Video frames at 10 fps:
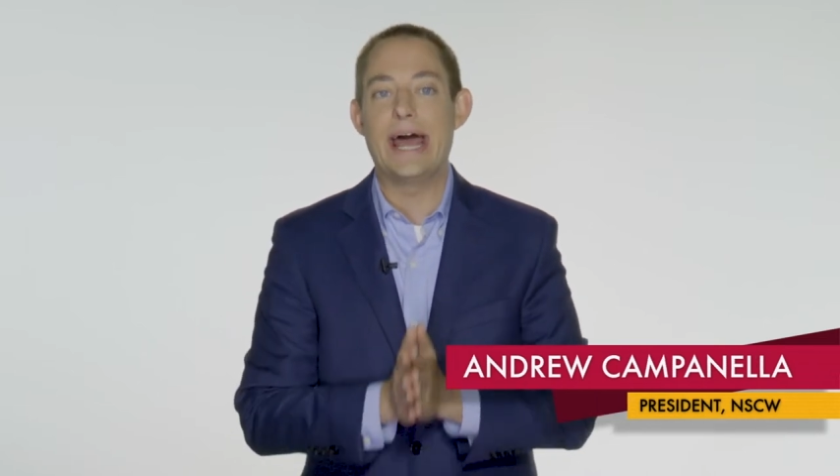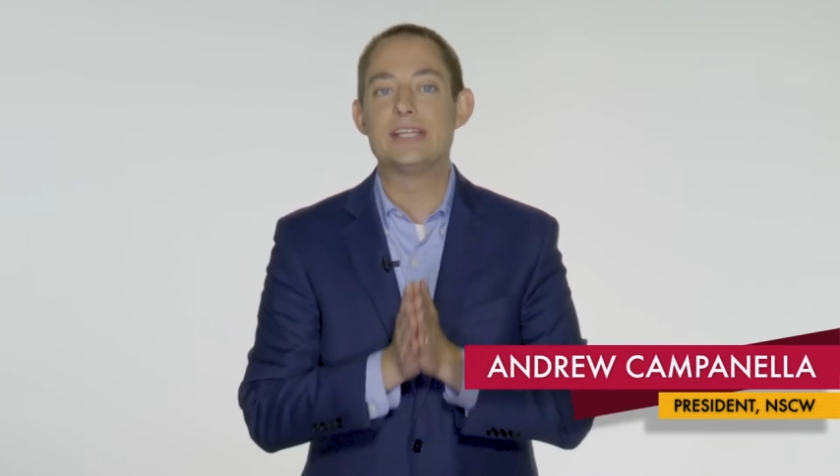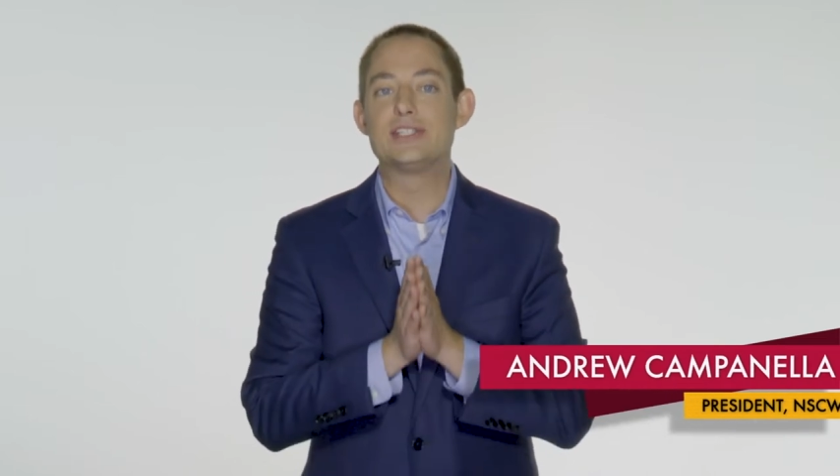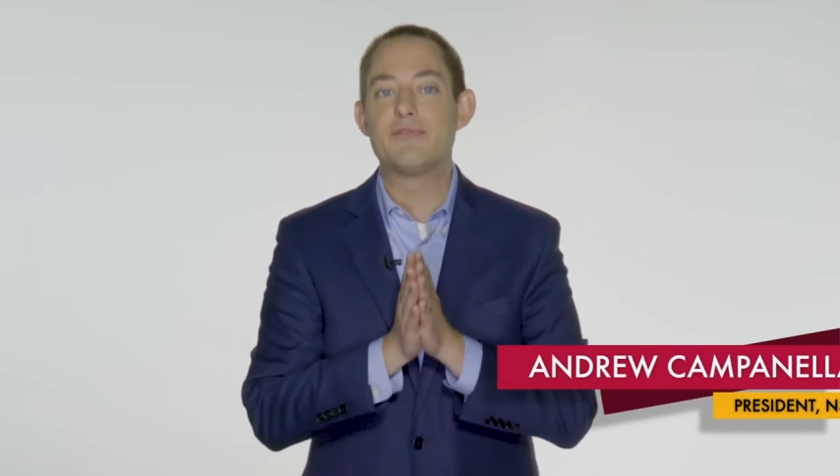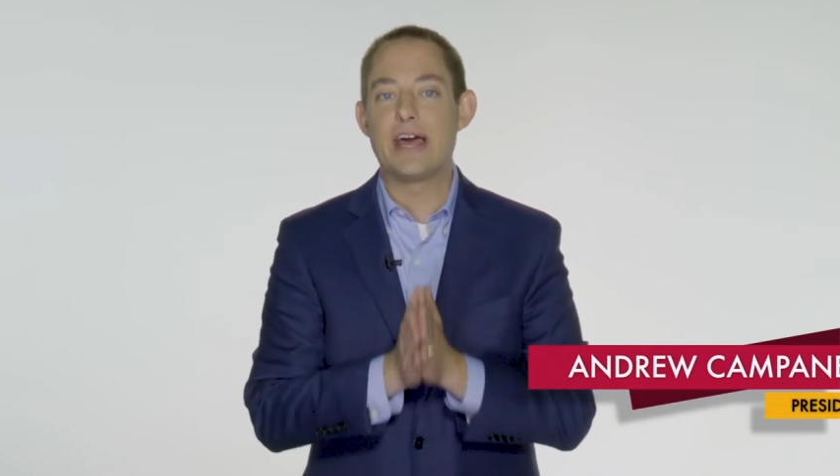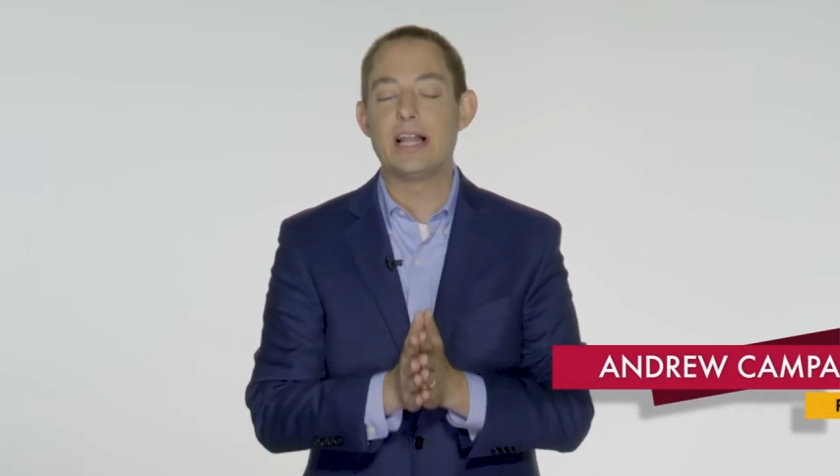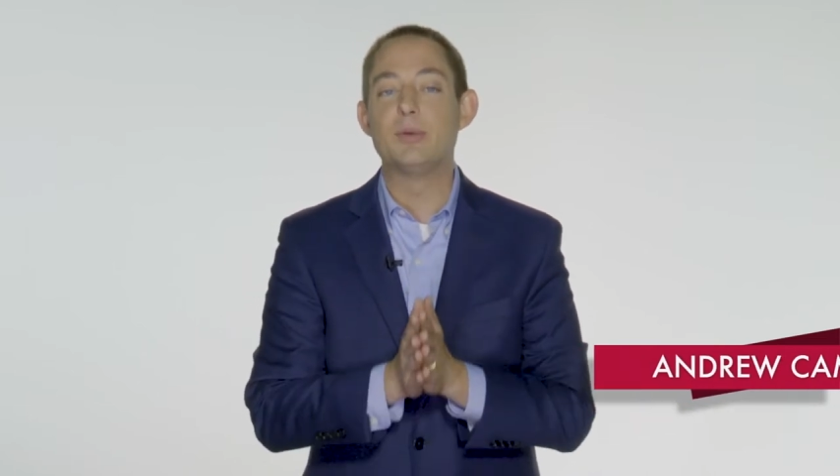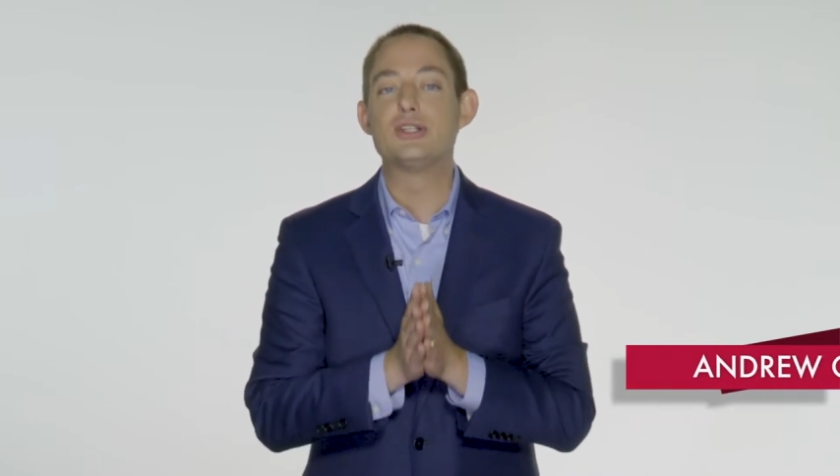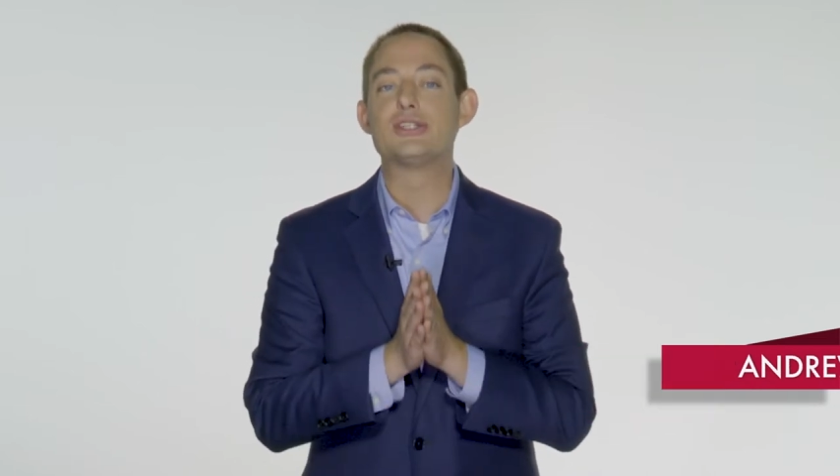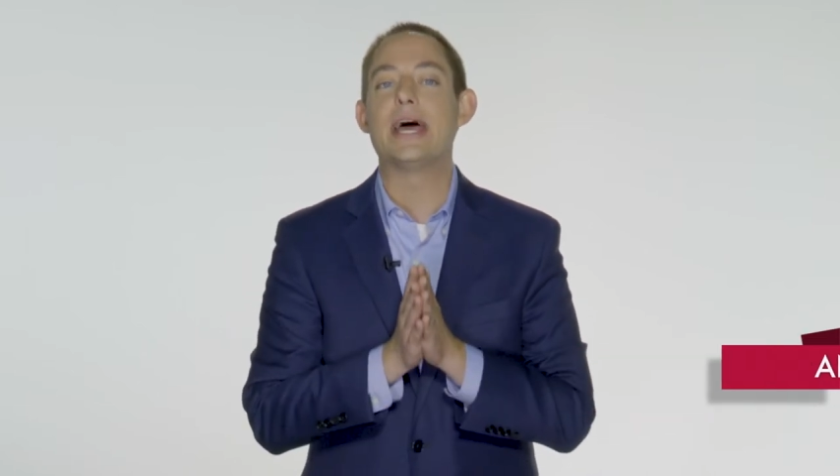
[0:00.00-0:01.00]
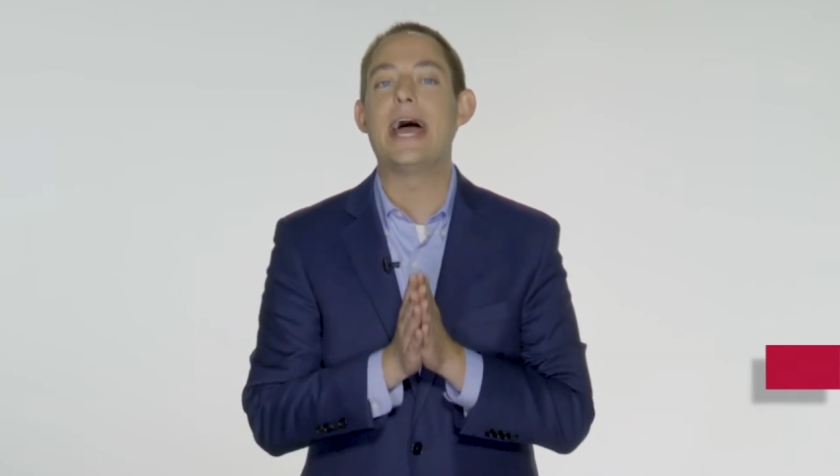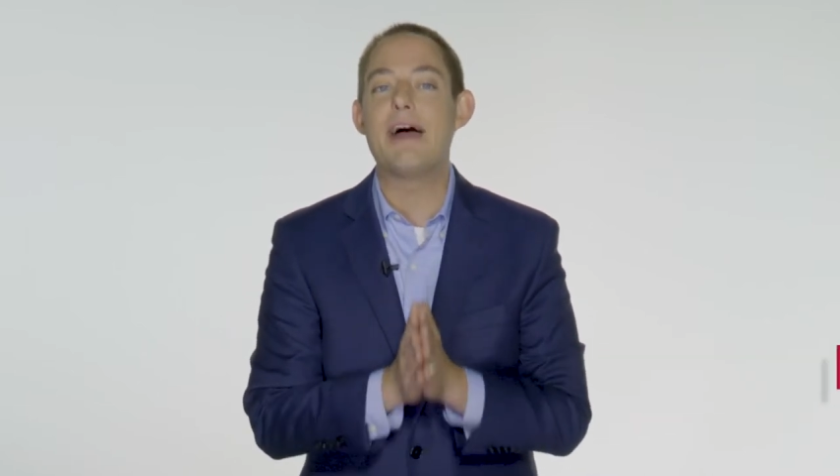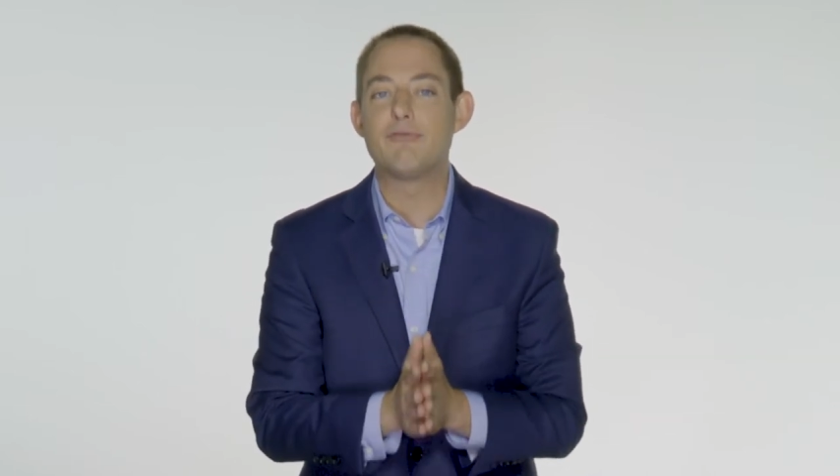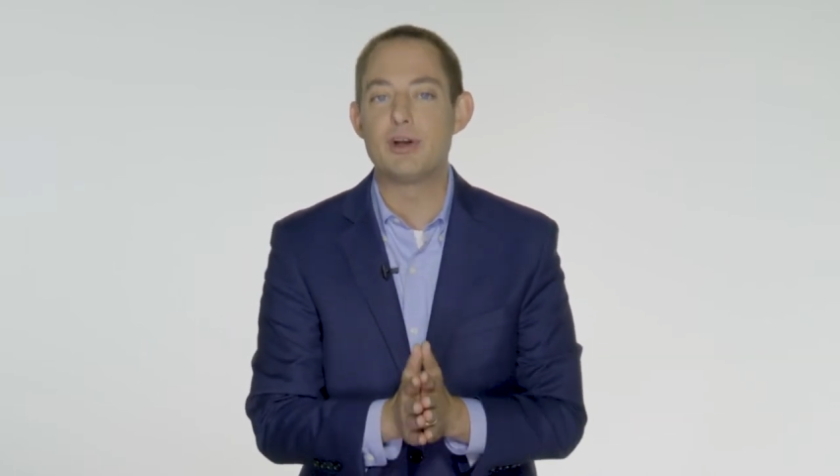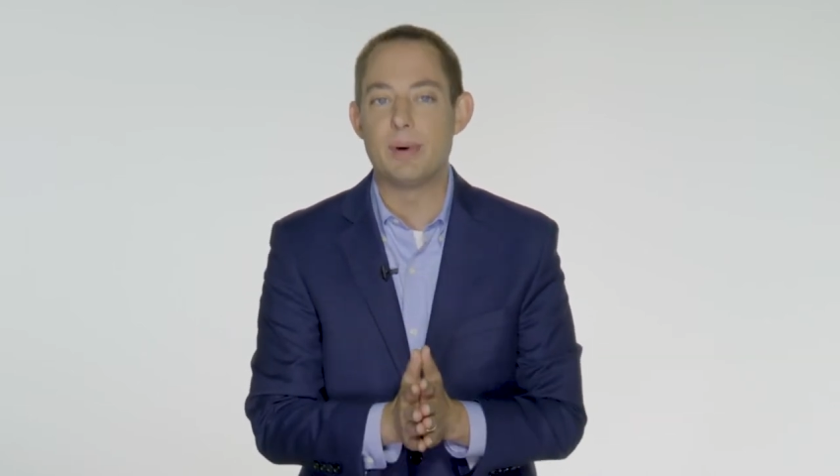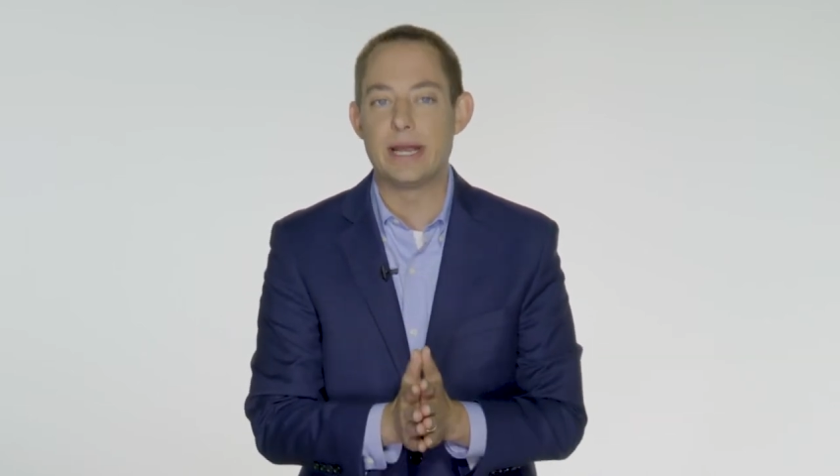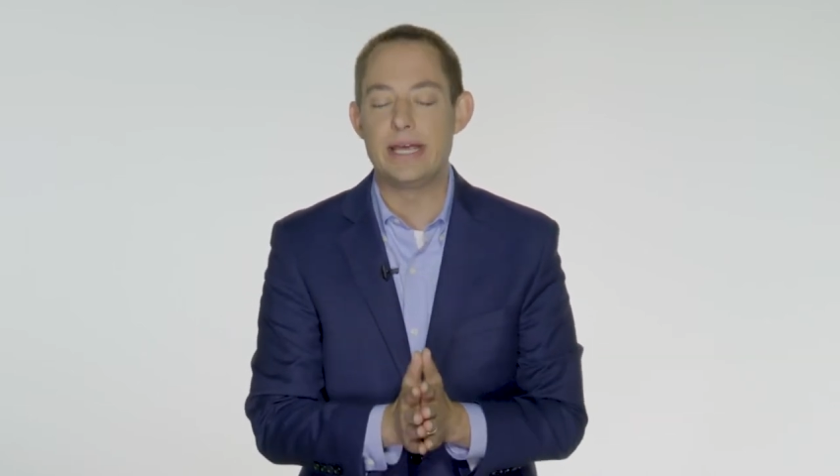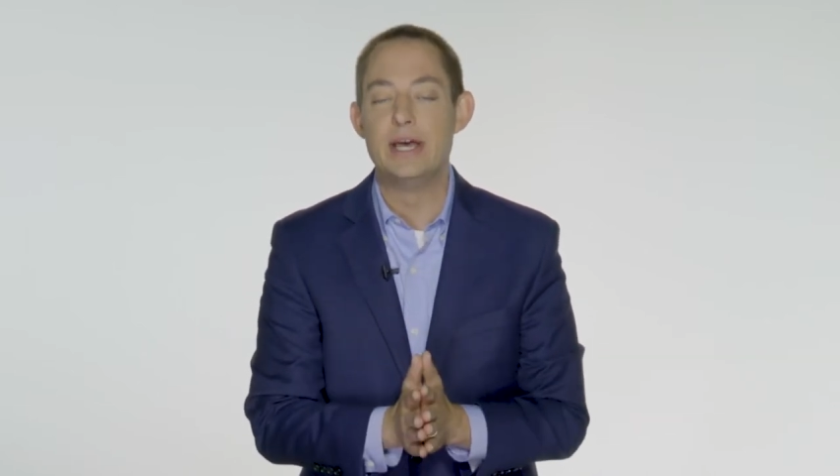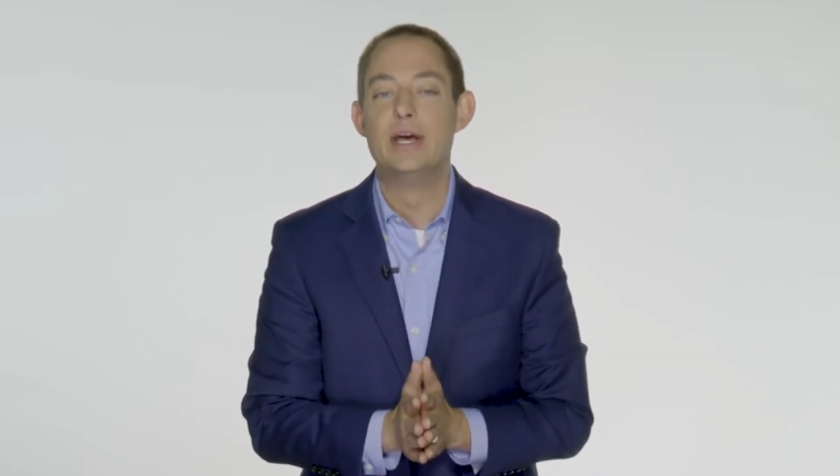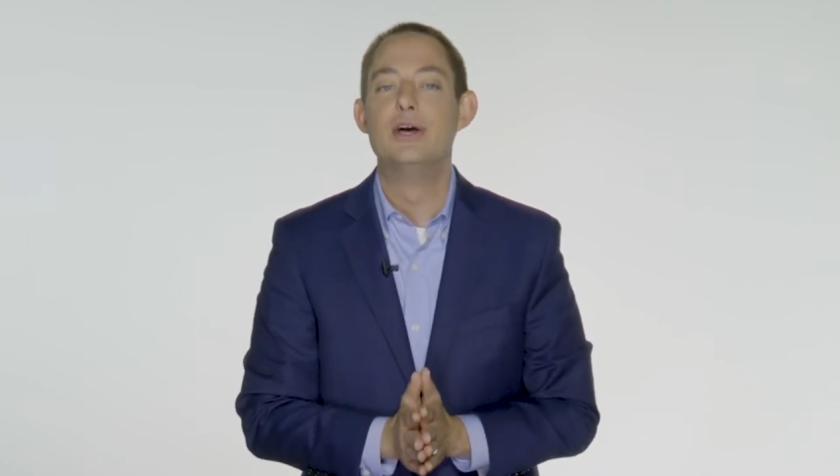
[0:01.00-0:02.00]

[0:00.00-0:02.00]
and it's available to everybody